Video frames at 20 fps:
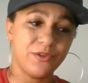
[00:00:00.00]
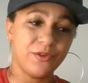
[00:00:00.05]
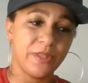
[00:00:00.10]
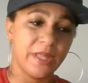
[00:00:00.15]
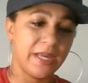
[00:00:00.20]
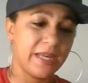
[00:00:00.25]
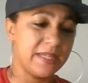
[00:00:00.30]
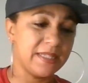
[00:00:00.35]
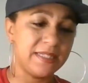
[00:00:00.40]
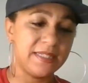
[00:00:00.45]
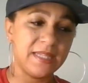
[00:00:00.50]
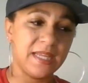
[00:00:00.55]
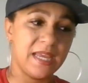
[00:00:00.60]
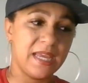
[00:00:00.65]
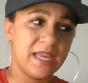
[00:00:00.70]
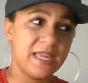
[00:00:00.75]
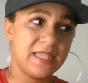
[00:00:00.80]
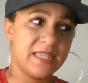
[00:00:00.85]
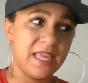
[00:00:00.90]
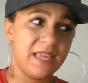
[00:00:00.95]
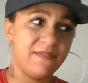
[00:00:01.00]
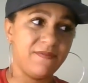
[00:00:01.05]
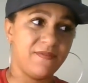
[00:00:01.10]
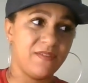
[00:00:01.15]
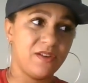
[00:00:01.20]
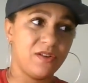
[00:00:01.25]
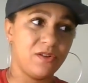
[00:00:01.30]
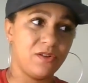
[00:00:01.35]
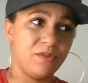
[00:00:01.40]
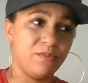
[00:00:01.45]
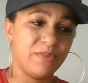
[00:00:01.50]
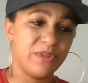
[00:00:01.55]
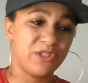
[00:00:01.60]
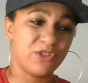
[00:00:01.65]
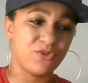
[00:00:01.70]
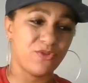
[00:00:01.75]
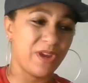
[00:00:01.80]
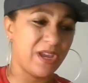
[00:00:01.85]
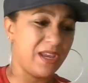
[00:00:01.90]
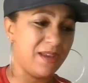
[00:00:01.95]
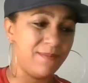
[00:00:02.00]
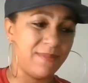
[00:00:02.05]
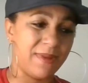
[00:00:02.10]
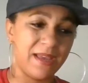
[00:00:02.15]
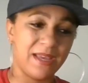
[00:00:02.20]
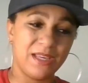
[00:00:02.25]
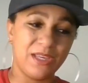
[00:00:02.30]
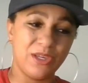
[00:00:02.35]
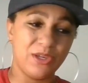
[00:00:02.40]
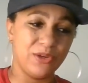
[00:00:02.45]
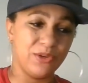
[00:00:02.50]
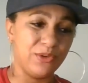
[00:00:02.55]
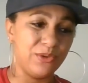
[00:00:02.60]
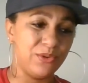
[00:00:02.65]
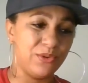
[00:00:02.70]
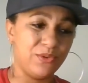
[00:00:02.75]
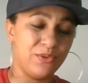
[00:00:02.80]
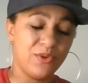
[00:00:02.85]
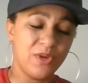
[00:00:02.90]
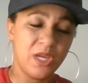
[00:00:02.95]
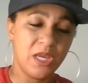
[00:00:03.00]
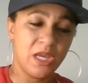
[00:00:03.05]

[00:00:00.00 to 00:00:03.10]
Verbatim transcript: Like I said, they feel betrayed by you.